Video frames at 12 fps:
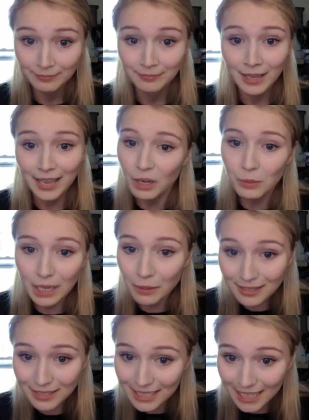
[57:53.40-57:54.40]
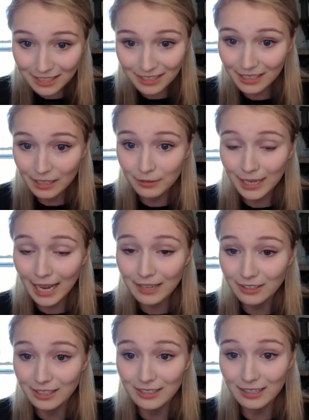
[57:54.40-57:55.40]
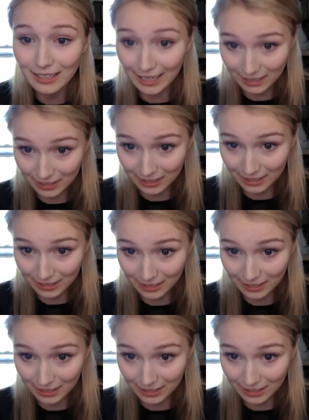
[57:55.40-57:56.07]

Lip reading: and without hesitation he re-entered his caleche.